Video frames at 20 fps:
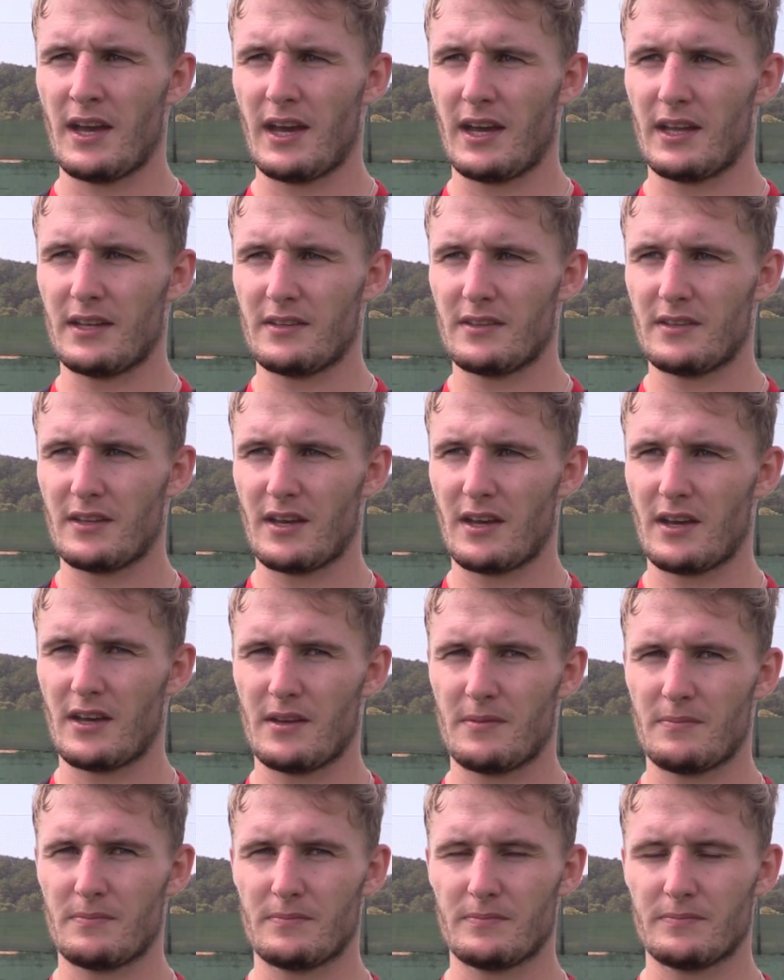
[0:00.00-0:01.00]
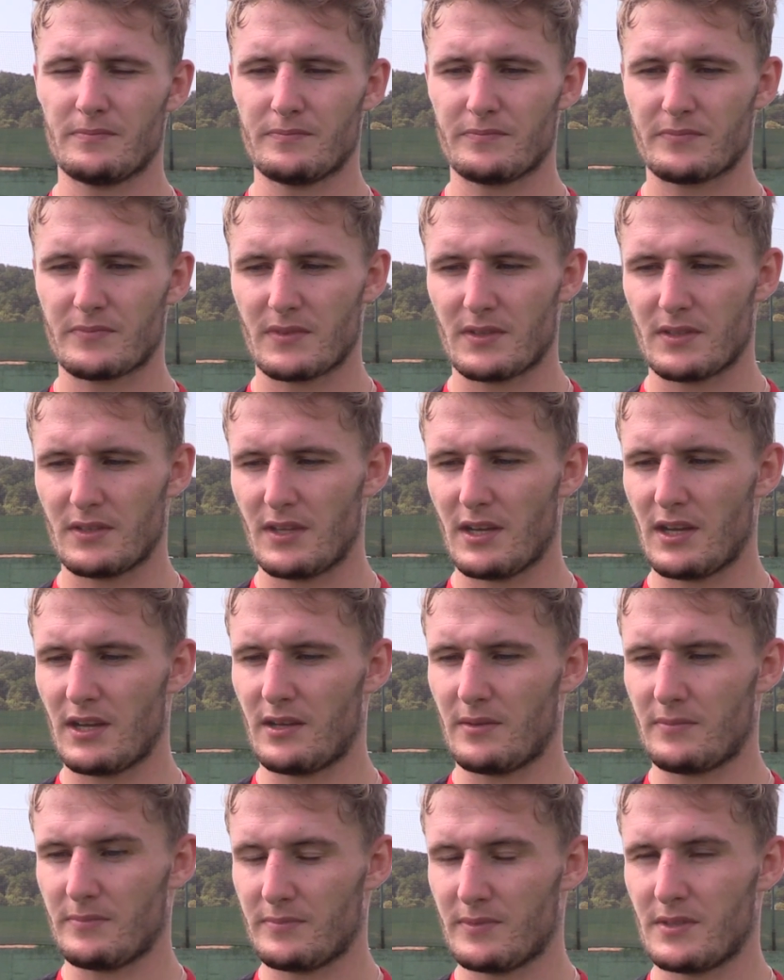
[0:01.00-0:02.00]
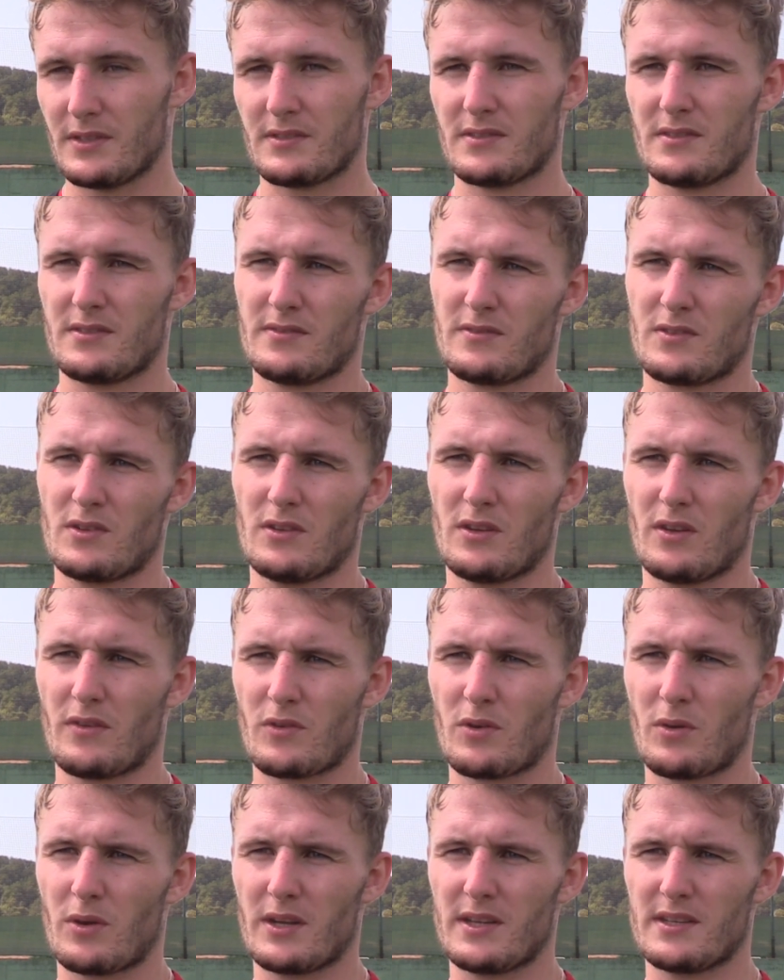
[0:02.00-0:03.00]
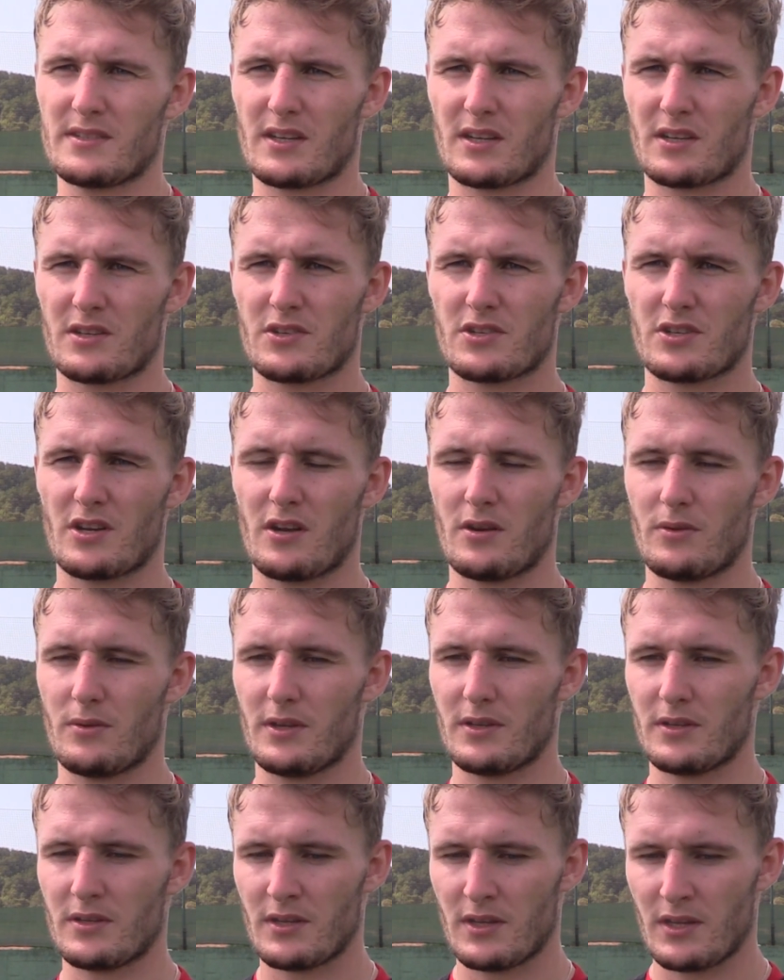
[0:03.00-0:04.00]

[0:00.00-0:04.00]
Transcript: and I've got a lot of qualities I can show,